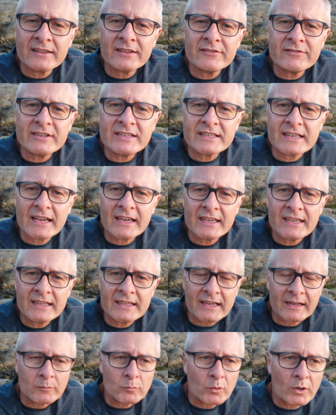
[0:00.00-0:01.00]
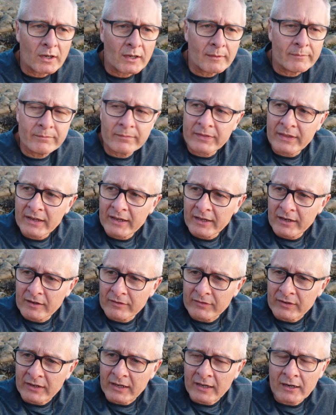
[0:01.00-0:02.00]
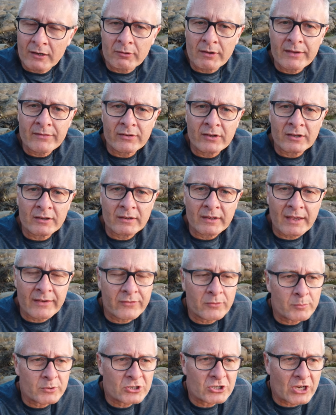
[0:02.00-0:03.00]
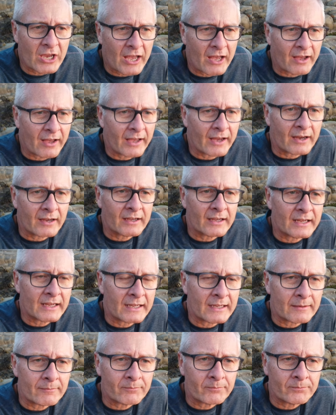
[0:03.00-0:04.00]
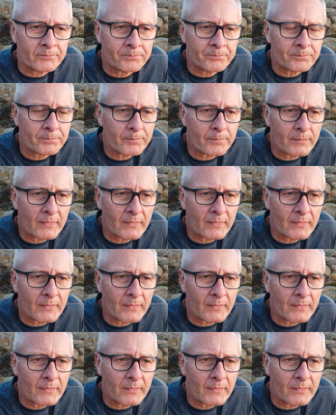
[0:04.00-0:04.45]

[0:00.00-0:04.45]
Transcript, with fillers: There is a, while I'm thinking of it, and I'll give, a, give him a shout out, um,